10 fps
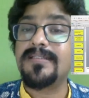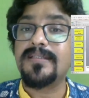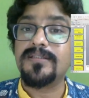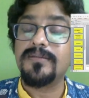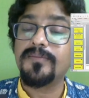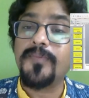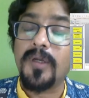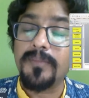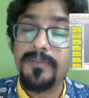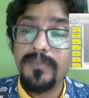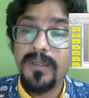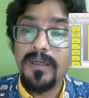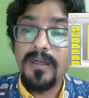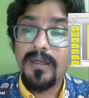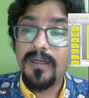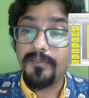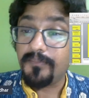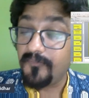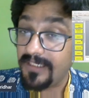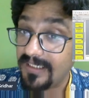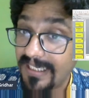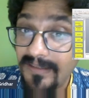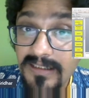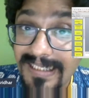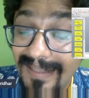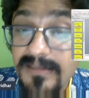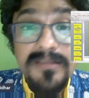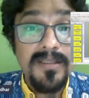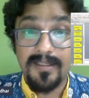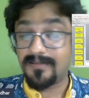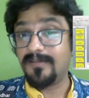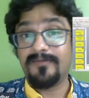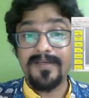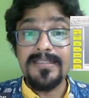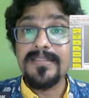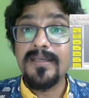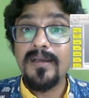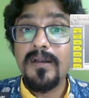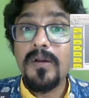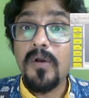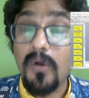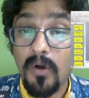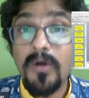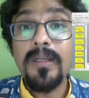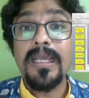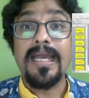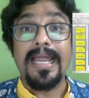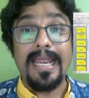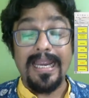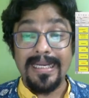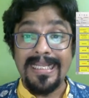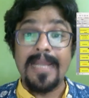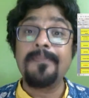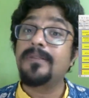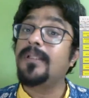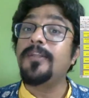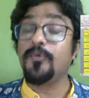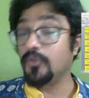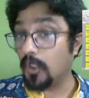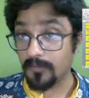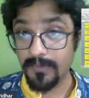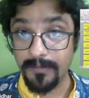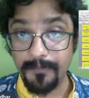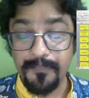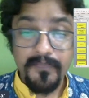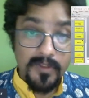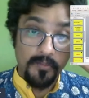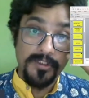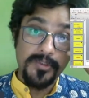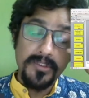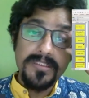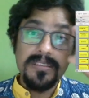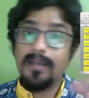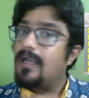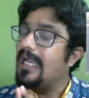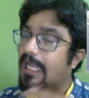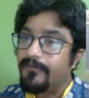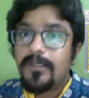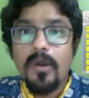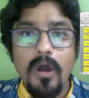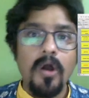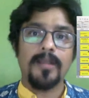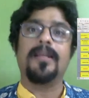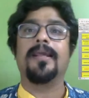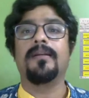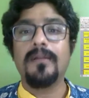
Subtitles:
this problem, we can either cancel the cultural fest or adapt the new normal, which was have it online.